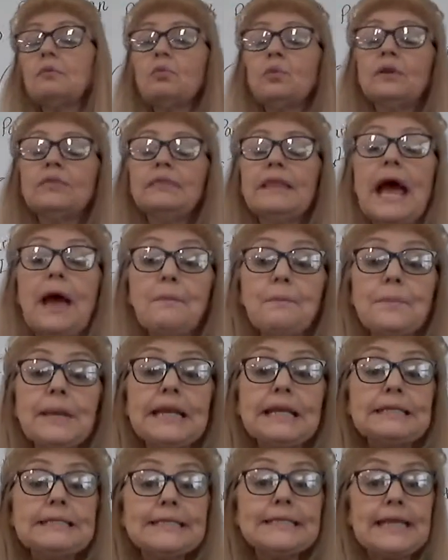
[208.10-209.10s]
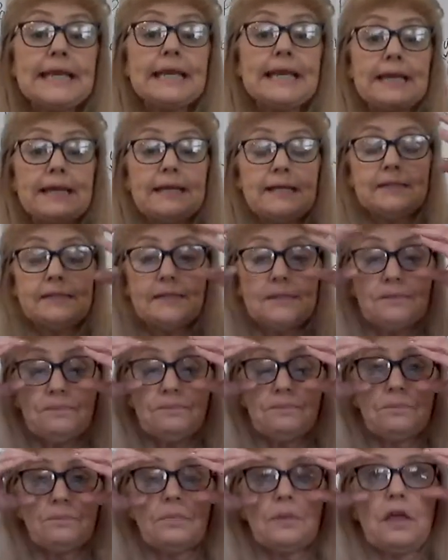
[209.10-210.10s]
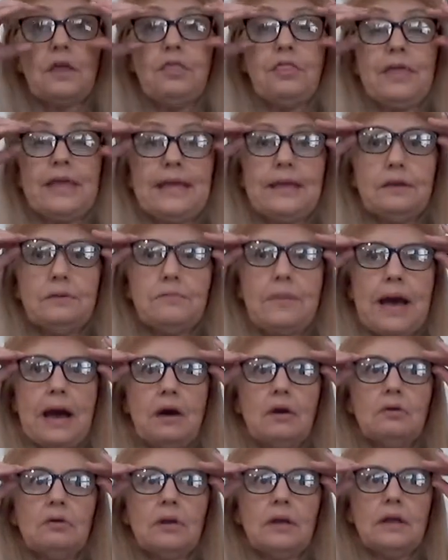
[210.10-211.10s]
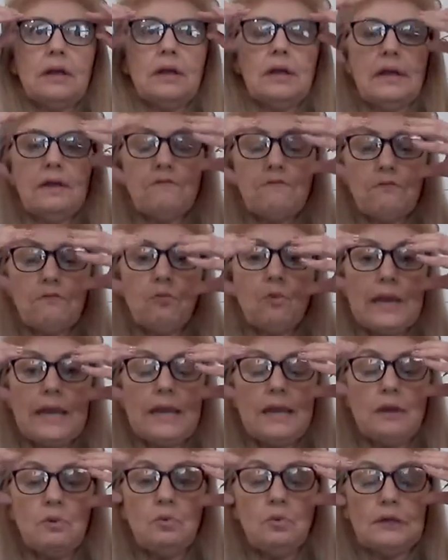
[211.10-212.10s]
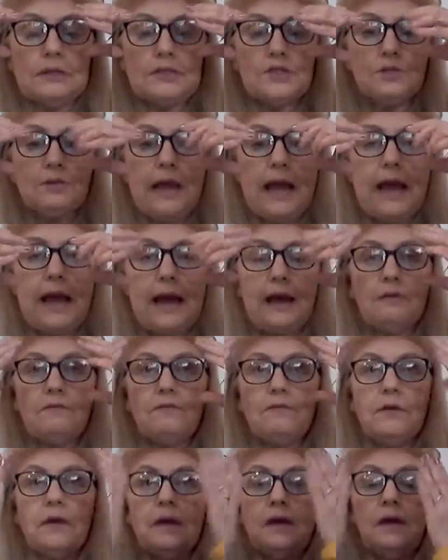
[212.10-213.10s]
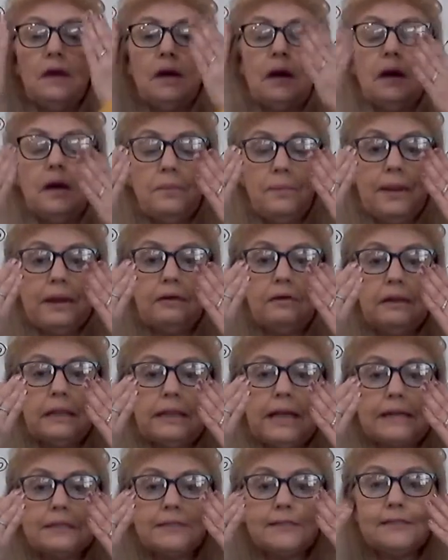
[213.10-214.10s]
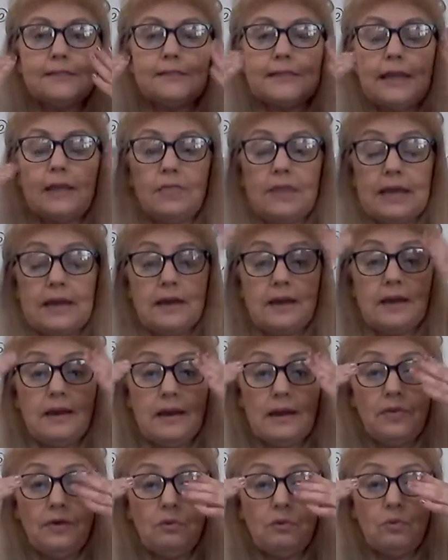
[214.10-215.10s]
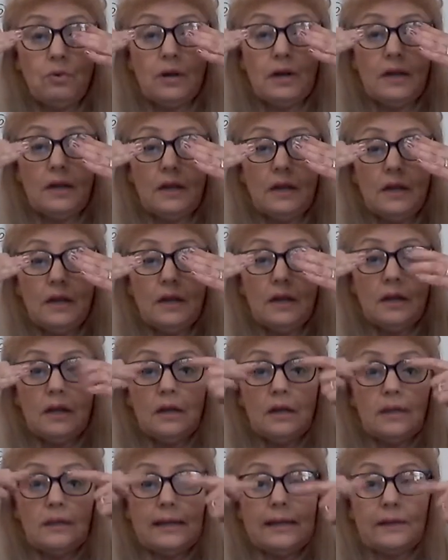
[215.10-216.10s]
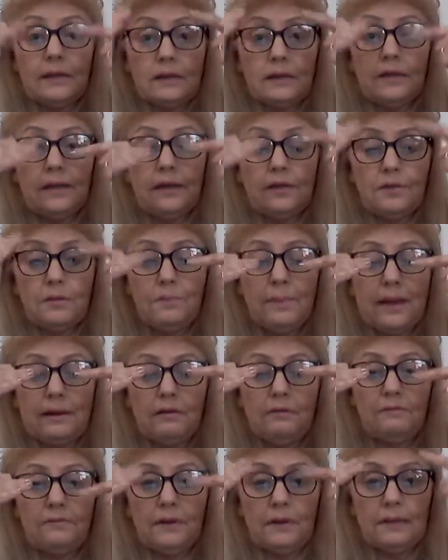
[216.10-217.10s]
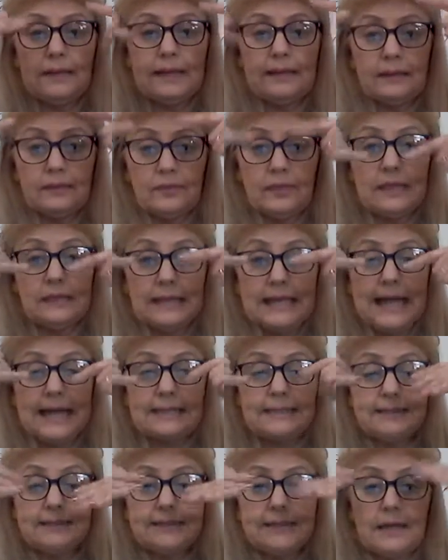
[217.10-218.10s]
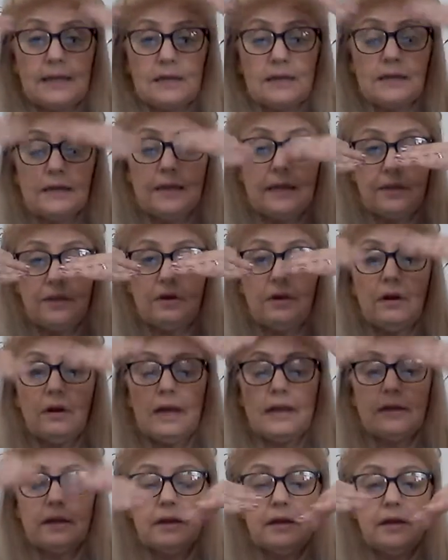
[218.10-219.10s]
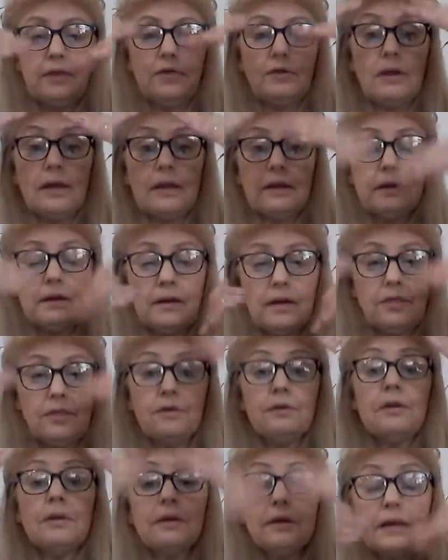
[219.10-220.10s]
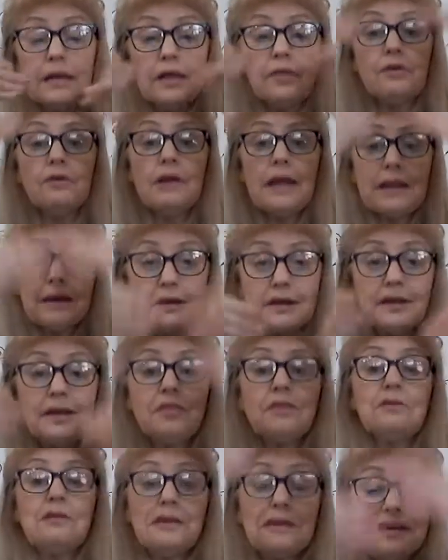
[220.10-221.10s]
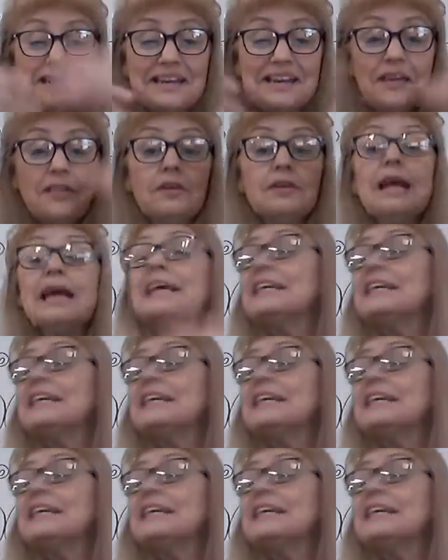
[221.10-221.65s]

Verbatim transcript: What that means is think about if we were to have a pair of glasses and then another one, like another pair of, like the lens, and another, and another, and another, and another, and another, and another,